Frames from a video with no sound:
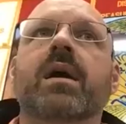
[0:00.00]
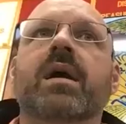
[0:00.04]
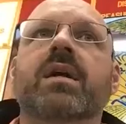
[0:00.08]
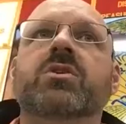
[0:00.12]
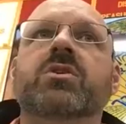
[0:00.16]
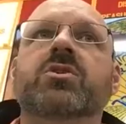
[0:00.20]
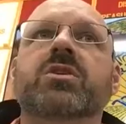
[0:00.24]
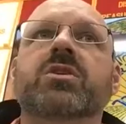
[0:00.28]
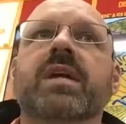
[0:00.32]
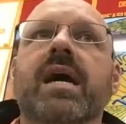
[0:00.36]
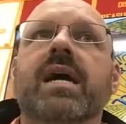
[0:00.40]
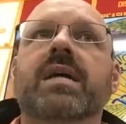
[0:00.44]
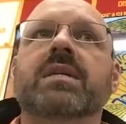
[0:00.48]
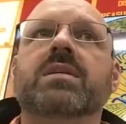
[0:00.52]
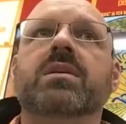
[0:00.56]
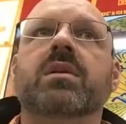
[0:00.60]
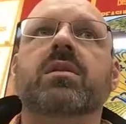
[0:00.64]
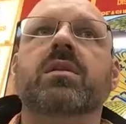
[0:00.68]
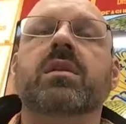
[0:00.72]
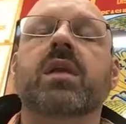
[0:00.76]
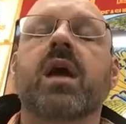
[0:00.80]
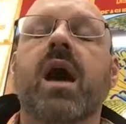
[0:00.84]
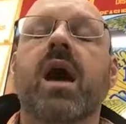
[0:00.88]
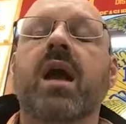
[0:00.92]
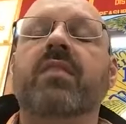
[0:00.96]
she has a
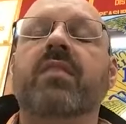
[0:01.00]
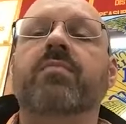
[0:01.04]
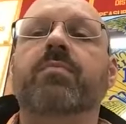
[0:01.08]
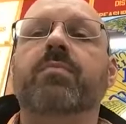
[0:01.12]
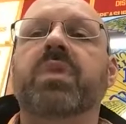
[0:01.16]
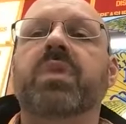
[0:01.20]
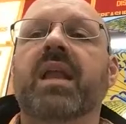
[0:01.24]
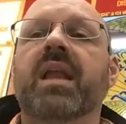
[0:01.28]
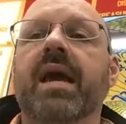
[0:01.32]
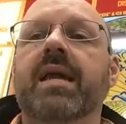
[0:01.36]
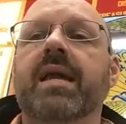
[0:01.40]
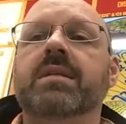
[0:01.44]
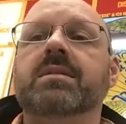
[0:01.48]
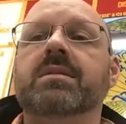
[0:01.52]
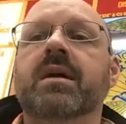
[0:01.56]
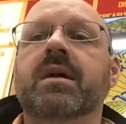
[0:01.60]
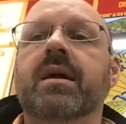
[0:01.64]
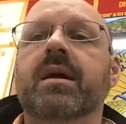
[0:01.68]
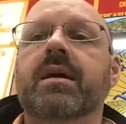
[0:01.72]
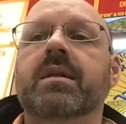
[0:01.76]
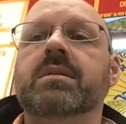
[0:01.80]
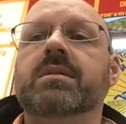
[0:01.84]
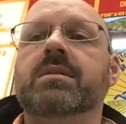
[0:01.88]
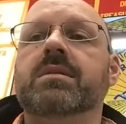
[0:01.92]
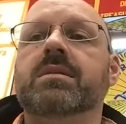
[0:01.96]
lot of plant
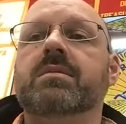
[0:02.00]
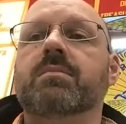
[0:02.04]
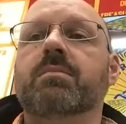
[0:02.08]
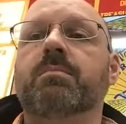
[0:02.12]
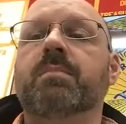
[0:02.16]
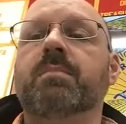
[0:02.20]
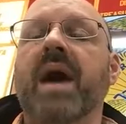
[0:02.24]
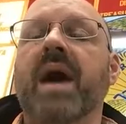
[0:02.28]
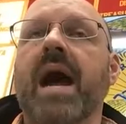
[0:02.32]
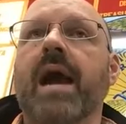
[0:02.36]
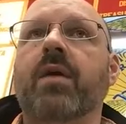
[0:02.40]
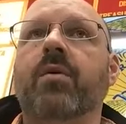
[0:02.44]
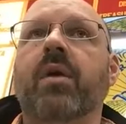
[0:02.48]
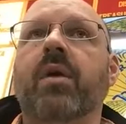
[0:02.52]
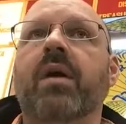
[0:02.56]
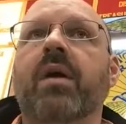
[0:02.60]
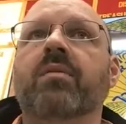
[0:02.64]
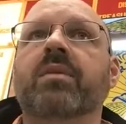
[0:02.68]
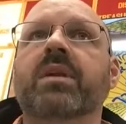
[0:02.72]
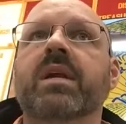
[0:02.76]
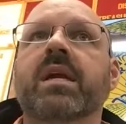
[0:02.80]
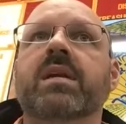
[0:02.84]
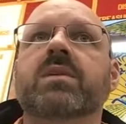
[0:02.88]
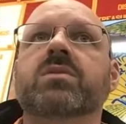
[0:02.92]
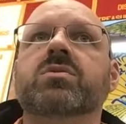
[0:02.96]
science
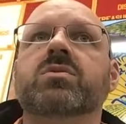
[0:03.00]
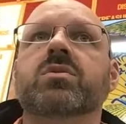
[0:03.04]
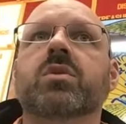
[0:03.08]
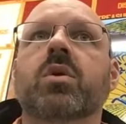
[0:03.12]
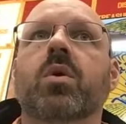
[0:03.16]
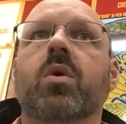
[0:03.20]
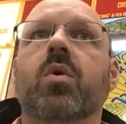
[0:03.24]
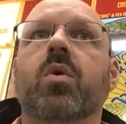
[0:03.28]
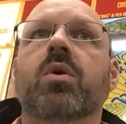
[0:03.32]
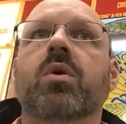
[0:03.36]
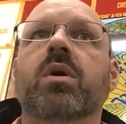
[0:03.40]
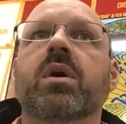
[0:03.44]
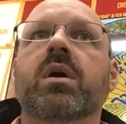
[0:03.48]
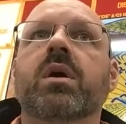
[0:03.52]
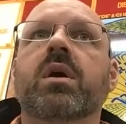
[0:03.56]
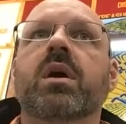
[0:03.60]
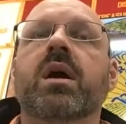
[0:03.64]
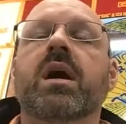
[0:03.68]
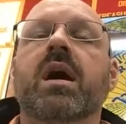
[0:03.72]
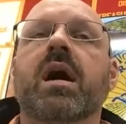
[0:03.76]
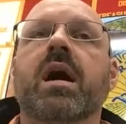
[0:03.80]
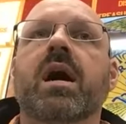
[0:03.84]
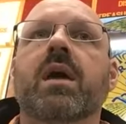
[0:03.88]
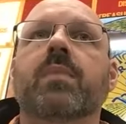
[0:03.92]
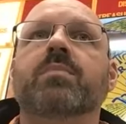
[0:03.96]
background. And so
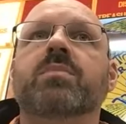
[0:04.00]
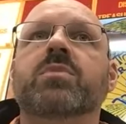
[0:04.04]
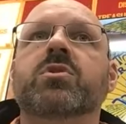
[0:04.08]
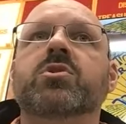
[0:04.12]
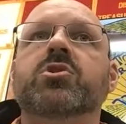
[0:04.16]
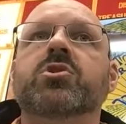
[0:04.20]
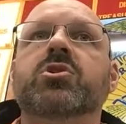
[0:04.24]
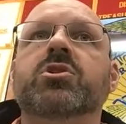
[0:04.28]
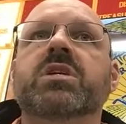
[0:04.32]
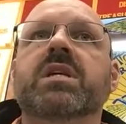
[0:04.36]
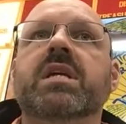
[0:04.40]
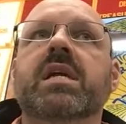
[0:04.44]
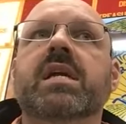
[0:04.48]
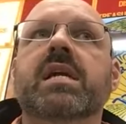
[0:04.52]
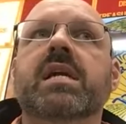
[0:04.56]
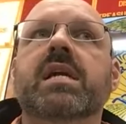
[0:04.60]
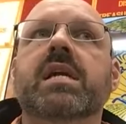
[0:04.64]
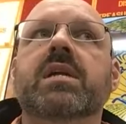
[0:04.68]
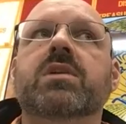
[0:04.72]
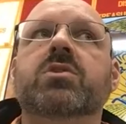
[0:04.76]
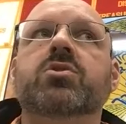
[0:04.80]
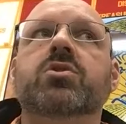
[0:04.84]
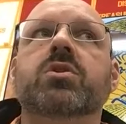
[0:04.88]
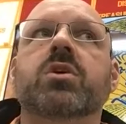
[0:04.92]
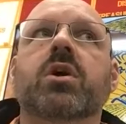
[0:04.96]

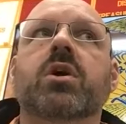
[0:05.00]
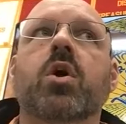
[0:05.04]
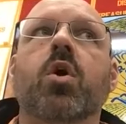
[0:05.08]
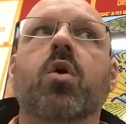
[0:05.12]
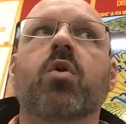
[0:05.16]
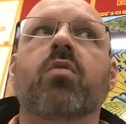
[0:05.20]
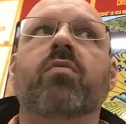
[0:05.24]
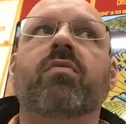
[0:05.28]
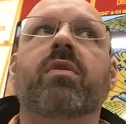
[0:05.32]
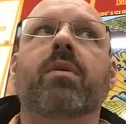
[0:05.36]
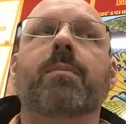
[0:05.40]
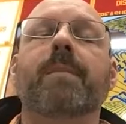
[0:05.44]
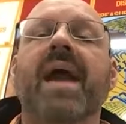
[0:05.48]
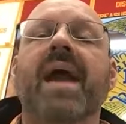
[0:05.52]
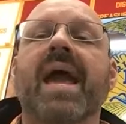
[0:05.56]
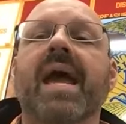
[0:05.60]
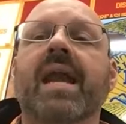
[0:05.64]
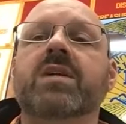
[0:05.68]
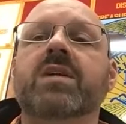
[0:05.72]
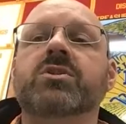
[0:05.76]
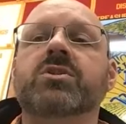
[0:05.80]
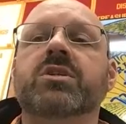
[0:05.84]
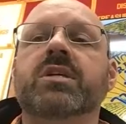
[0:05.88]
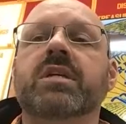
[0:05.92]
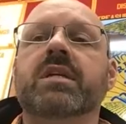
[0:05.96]
she took over
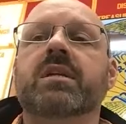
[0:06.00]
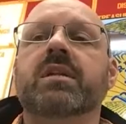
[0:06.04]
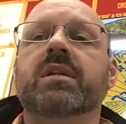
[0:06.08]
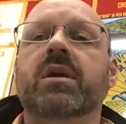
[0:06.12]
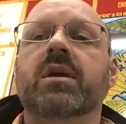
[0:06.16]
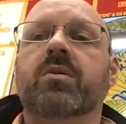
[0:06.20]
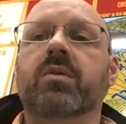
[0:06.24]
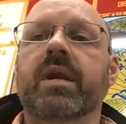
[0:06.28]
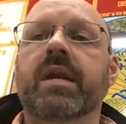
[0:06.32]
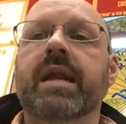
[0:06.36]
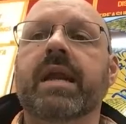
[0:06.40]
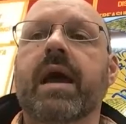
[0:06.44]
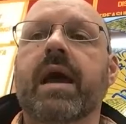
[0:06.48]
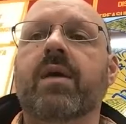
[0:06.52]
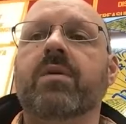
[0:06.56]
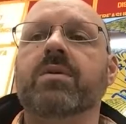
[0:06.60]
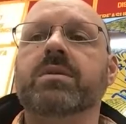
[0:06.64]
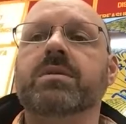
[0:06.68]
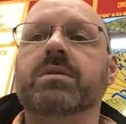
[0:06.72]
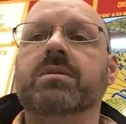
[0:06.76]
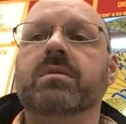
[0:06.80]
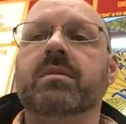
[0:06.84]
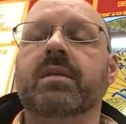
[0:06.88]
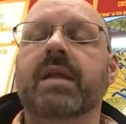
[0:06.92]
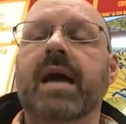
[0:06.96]
managing the
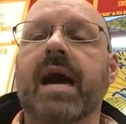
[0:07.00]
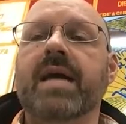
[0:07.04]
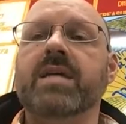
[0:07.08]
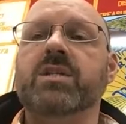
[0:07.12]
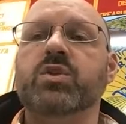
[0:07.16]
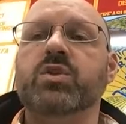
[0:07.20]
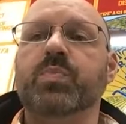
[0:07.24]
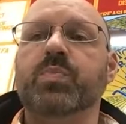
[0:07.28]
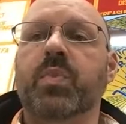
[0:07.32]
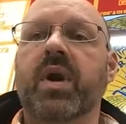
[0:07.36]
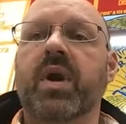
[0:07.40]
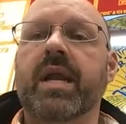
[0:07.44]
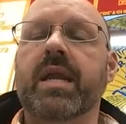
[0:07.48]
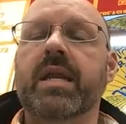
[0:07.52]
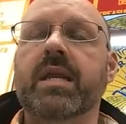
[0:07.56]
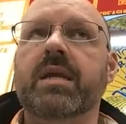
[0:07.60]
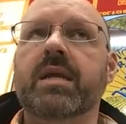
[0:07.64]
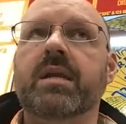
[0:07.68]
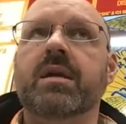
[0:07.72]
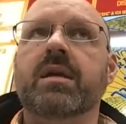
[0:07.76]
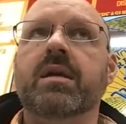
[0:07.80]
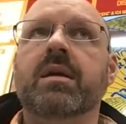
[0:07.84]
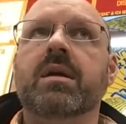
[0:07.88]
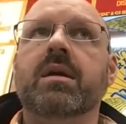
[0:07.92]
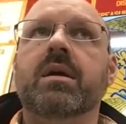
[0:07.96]
greenhouse last spring
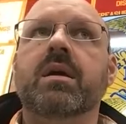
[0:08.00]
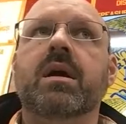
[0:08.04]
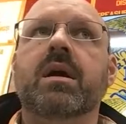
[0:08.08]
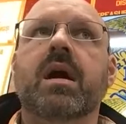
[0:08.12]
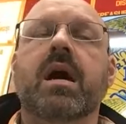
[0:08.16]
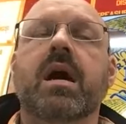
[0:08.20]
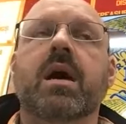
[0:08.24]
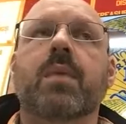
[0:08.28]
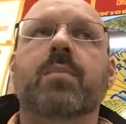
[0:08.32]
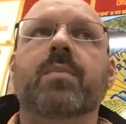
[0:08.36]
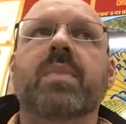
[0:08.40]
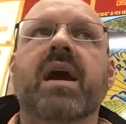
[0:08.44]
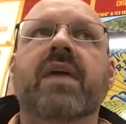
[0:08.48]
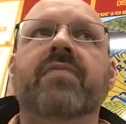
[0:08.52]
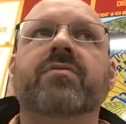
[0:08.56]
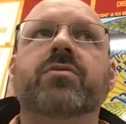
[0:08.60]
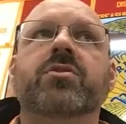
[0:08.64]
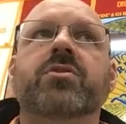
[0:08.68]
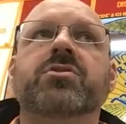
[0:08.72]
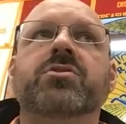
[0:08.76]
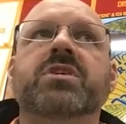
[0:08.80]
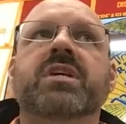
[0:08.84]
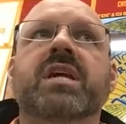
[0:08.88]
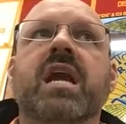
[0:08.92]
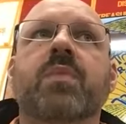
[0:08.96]
after
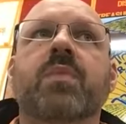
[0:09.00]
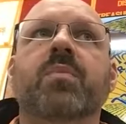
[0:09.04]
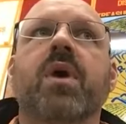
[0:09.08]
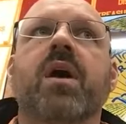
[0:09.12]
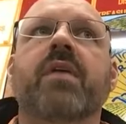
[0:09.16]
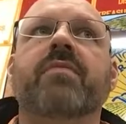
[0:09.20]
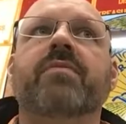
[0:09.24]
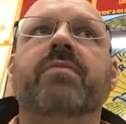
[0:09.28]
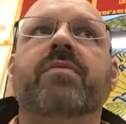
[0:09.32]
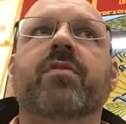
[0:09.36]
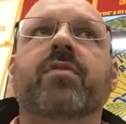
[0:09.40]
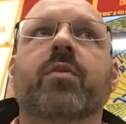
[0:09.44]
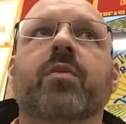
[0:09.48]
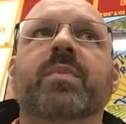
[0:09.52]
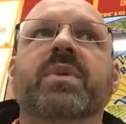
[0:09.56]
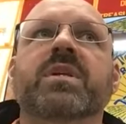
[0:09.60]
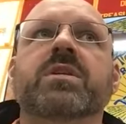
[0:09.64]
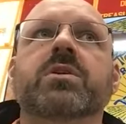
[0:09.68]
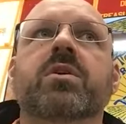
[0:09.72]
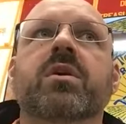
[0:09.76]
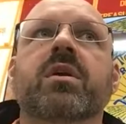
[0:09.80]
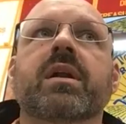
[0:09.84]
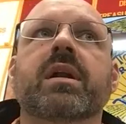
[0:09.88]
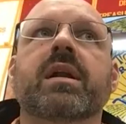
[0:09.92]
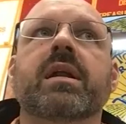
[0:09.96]
she came off of her
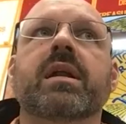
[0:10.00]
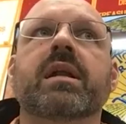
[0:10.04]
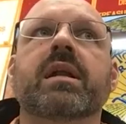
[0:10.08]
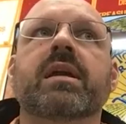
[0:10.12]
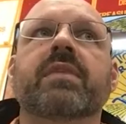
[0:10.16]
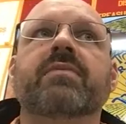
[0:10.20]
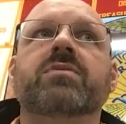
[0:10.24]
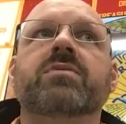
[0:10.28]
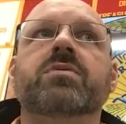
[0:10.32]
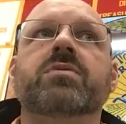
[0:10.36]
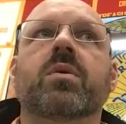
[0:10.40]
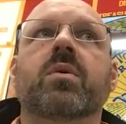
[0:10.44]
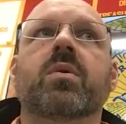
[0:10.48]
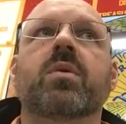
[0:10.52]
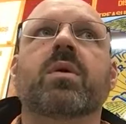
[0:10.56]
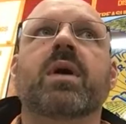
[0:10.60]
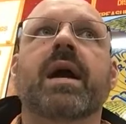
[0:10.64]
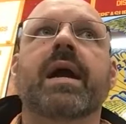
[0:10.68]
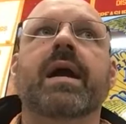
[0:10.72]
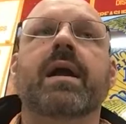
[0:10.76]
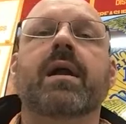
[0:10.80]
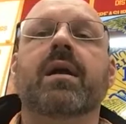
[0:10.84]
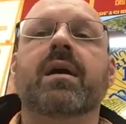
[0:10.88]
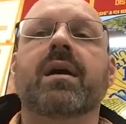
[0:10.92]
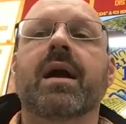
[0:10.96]
maternity leave. So
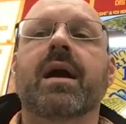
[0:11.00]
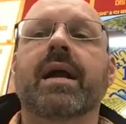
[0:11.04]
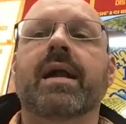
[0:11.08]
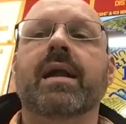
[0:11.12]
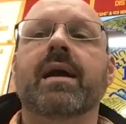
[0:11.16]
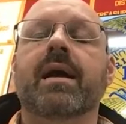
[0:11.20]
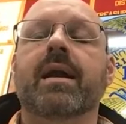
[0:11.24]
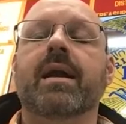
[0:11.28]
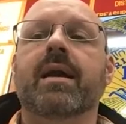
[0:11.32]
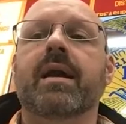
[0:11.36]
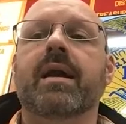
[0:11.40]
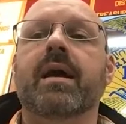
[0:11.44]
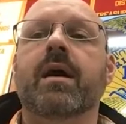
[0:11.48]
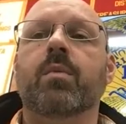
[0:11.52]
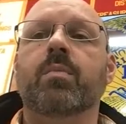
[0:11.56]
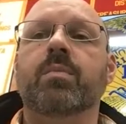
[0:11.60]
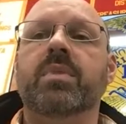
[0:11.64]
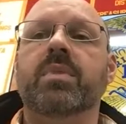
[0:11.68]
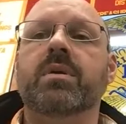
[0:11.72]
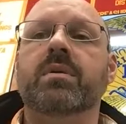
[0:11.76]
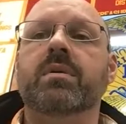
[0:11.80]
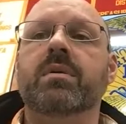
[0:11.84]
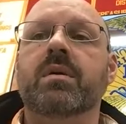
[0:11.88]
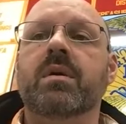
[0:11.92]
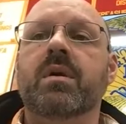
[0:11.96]
I kind of
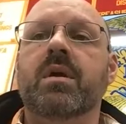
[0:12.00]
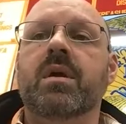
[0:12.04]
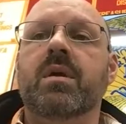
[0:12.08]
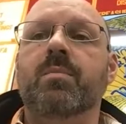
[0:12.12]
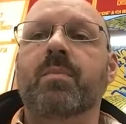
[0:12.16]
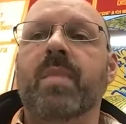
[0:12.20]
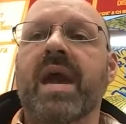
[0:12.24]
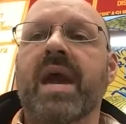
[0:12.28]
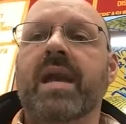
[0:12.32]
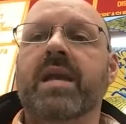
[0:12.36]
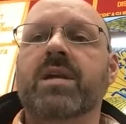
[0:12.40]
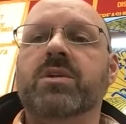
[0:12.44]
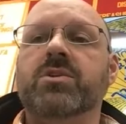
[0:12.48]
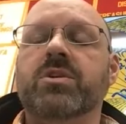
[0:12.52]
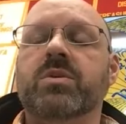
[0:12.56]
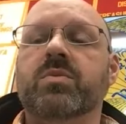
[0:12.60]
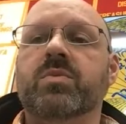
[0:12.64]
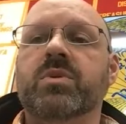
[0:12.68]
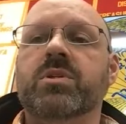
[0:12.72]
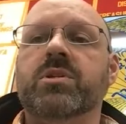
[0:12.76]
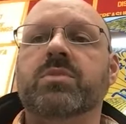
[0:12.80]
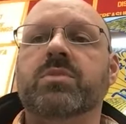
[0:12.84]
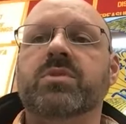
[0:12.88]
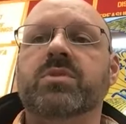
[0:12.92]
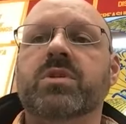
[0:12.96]
helped manage it
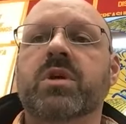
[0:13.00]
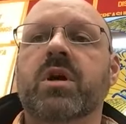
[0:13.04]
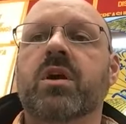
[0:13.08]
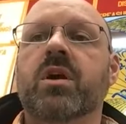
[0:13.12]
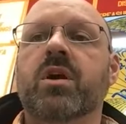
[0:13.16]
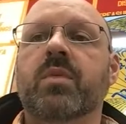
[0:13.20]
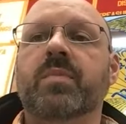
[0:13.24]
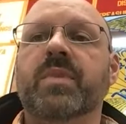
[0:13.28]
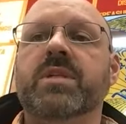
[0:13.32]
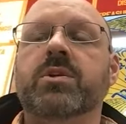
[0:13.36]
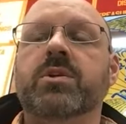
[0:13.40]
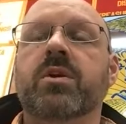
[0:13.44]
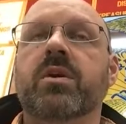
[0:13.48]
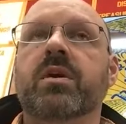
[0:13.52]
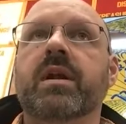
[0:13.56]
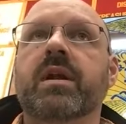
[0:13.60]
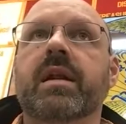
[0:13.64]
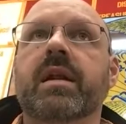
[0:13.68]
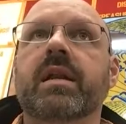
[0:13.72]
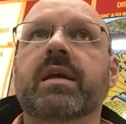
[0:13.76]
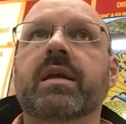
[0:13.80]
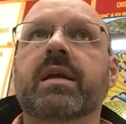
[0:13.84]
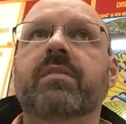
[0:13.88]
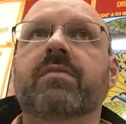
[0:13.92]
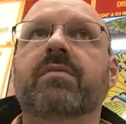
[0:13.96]
when she was on her
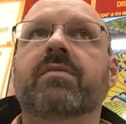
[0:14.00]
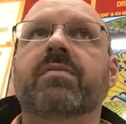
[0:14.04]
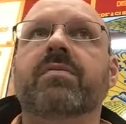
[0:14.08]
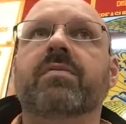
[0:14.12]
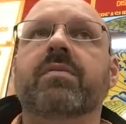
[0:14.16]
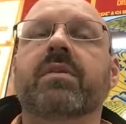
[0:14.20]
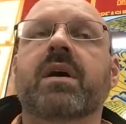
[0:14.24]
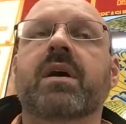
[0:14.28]
maternity leave.